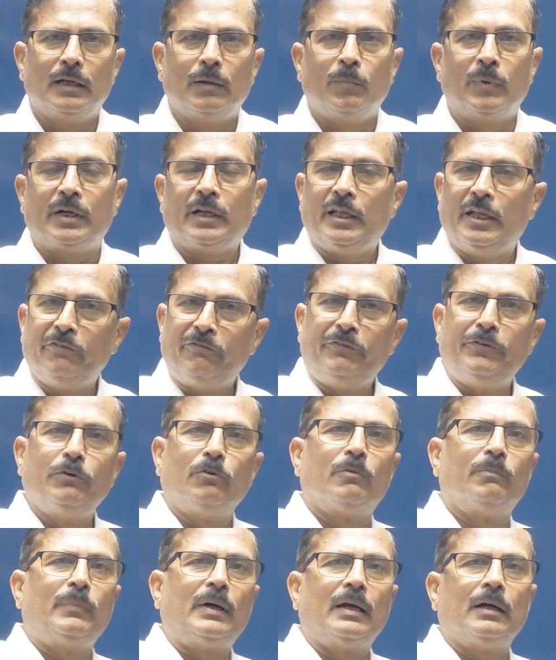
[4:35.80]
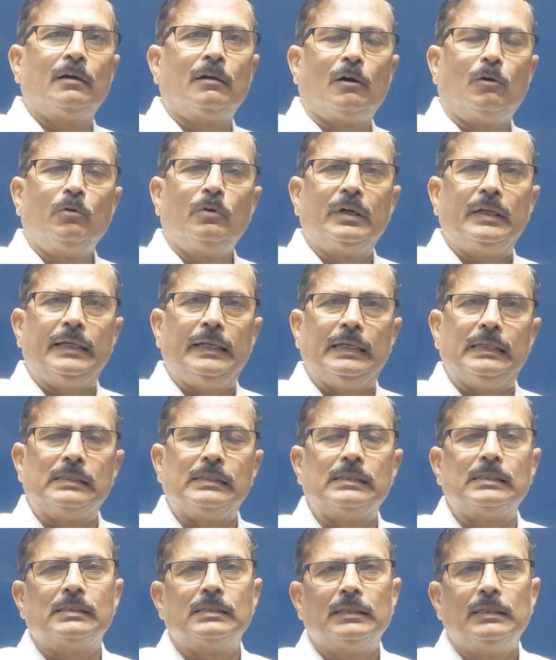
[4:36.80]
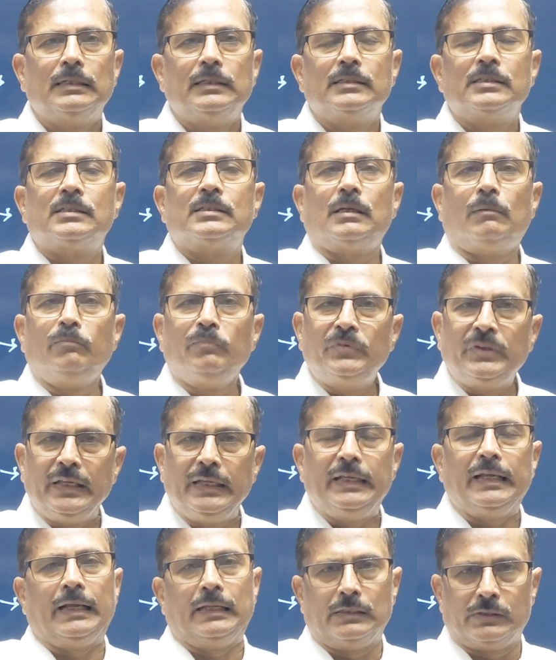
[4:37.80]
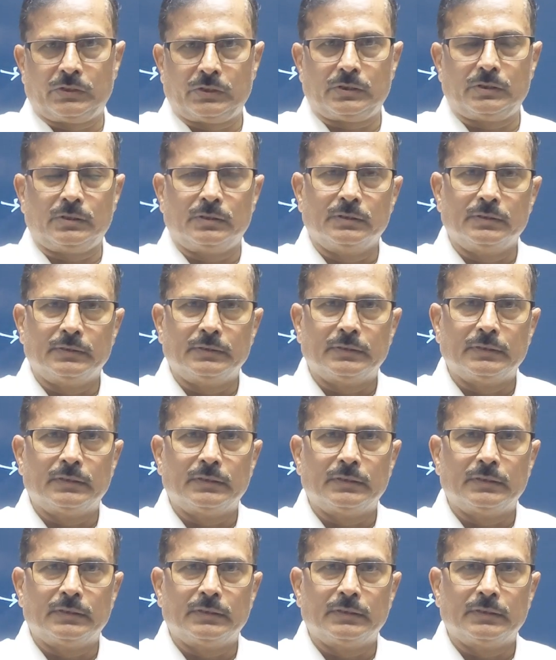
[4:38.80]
But if your background is something else,